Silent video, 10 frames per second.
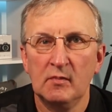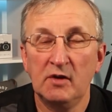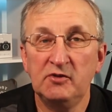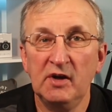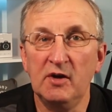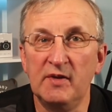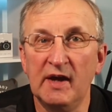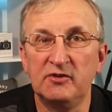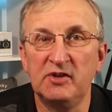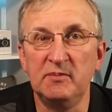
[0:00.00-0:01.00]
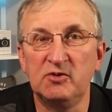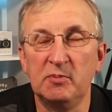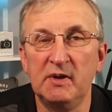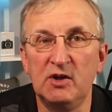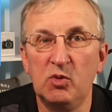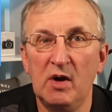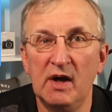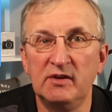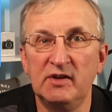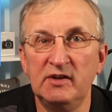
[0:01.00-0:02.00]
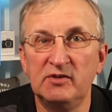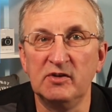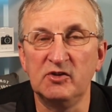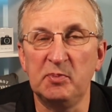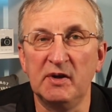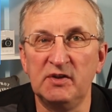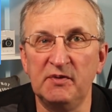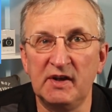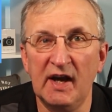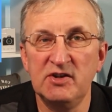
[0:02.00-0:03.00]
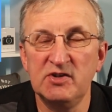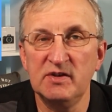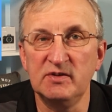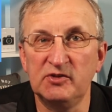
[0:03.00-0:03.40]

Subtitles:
And so that seems to be quite a decent specification,